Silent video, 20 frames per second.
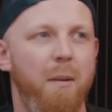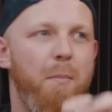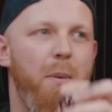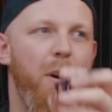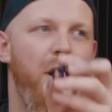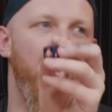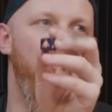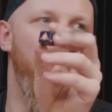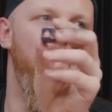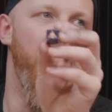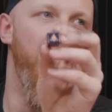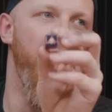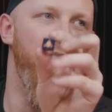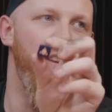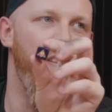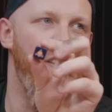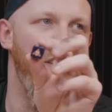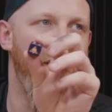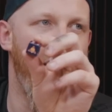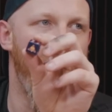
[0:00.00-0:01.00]
but
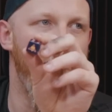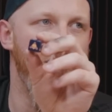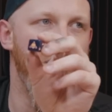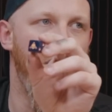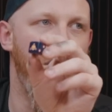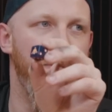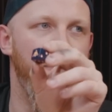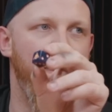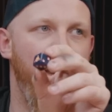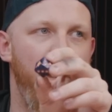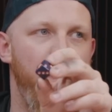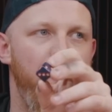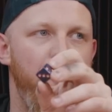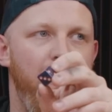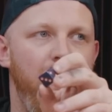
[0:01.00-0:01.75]
this is how the dice came.